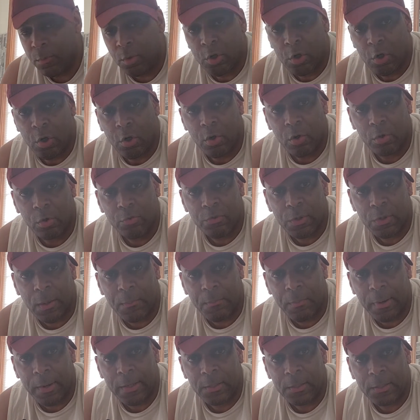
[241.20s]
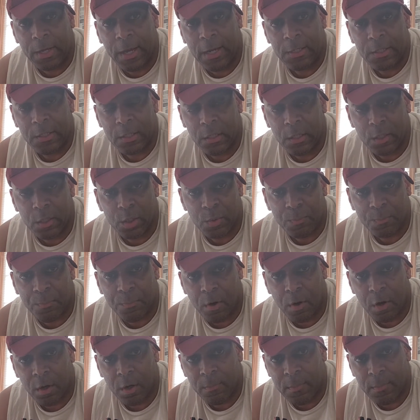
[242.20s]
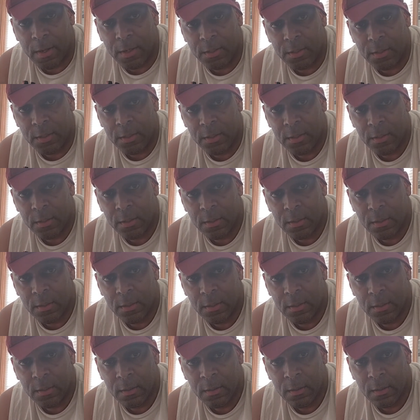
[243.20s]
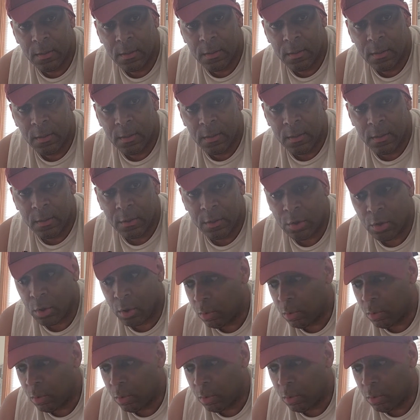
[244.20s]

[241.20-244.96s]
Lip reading: McCall drop Mike Tyson in a sparring match. You